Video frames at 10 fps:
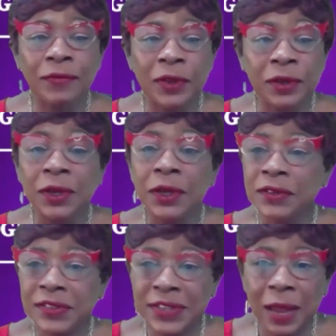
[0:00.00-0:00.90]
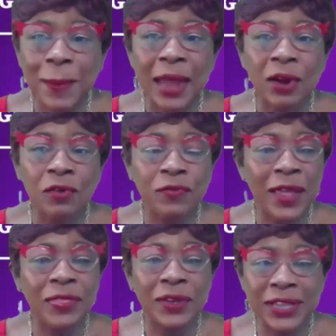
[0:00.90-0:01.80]
to step out on
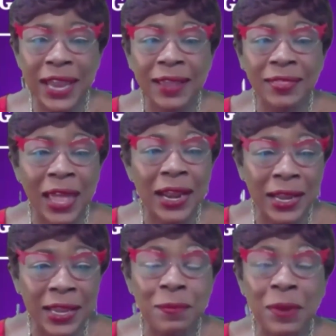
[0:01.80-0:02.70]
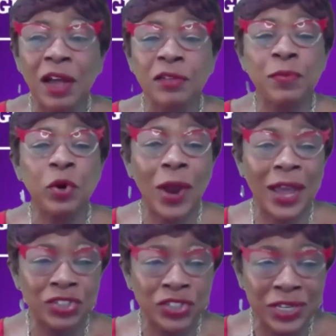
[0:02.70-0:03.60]
faith and take that leap, because
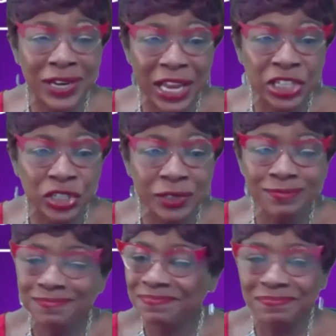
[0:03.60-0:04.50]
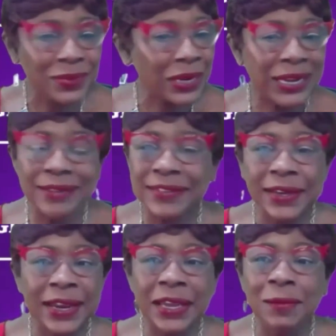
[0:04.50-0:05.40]
procrastination is
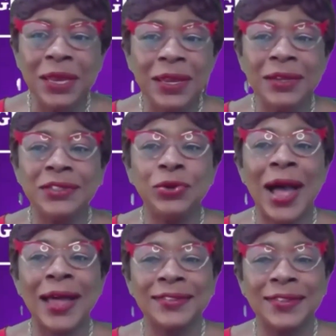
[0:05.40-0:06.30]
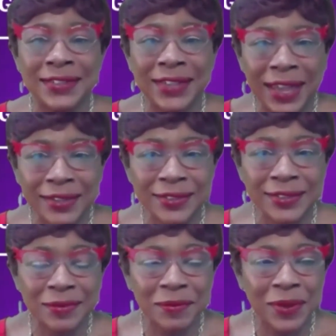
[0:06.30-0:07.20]
the enemy to our
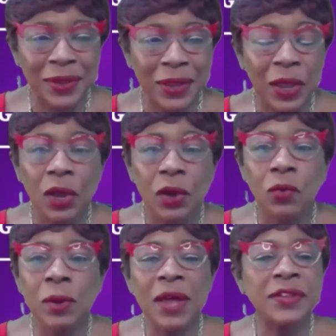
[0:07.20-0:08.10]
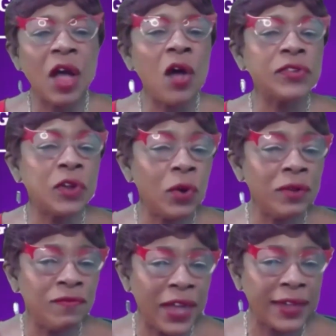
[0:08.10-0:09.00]
success. We must also
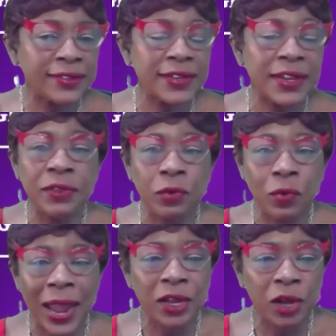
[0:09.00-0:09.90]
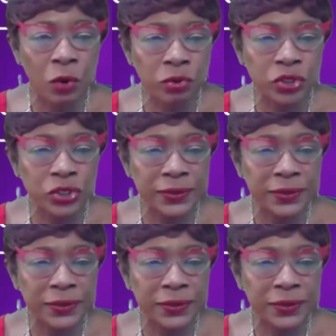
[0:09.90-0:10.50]
invest in the right coach,